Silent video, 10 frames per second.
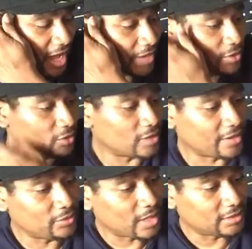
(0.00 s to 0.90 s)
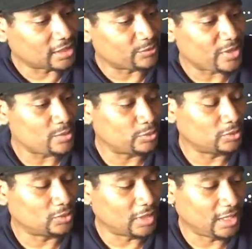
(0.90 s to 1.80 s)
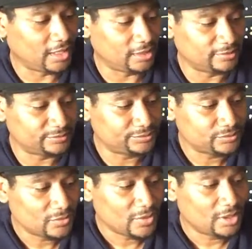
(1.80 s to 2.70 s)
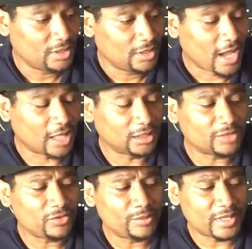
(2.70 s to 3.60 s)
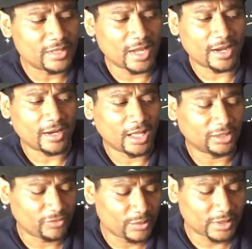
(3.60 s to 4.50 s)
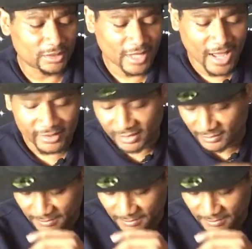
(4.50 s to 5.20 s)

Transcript: I know, I know a lot of people, um, how long have you been there? How long have you been on the island?